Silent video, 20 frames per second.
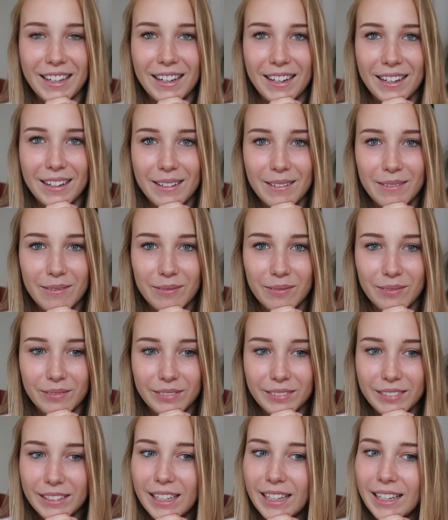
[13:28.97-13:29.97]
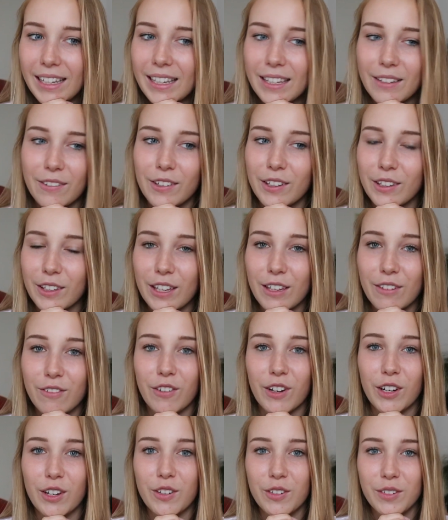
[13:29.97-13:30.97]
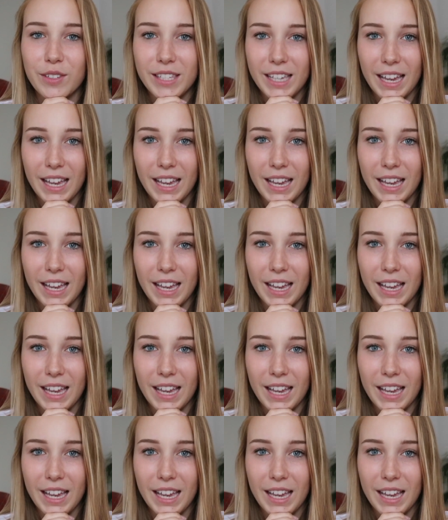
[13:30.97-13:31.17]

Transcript: If you're looking for a good